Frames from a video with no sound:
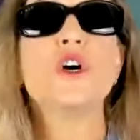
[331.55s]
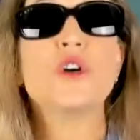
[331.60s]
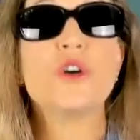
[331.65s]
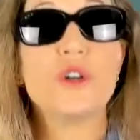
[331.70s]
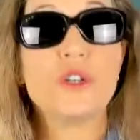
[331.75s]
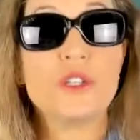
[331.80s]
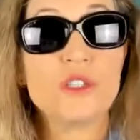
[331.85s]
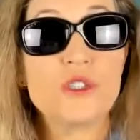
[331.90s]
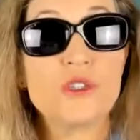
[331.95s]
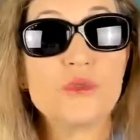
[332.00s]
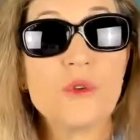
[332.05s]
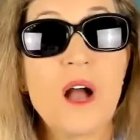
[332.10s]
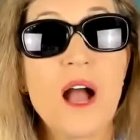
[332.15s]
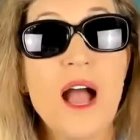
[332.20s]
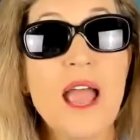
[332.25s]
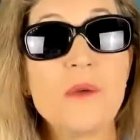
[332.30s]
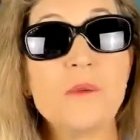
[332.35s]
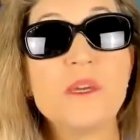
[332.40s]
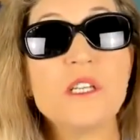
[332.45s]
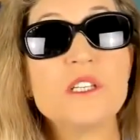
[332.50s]
Good
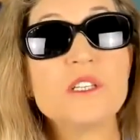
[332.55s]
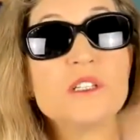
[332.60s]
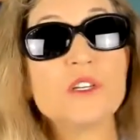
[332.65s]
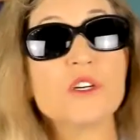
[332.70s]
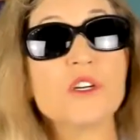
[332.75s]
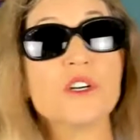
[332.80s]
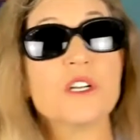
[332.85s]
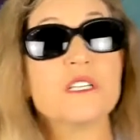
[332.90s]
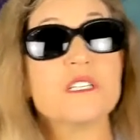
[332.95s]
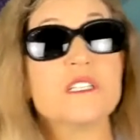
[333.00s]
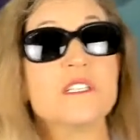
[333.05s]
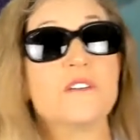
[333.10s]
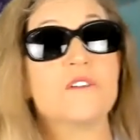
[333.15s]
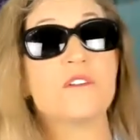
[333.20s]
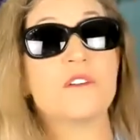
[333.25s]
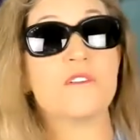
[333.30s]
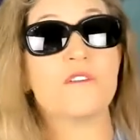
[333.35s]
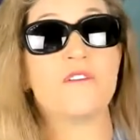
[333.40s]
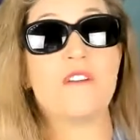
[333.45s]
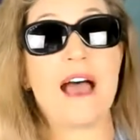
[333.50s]
try. We just heard a
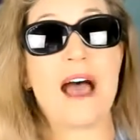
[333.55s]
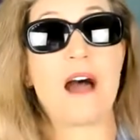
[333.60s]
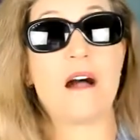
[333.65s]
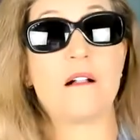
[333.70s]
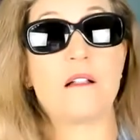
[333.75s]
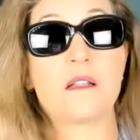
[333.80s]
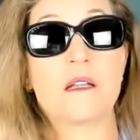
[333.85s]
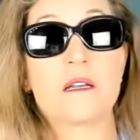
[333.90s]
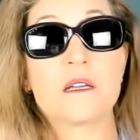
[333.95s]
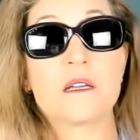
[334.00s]
different vowel.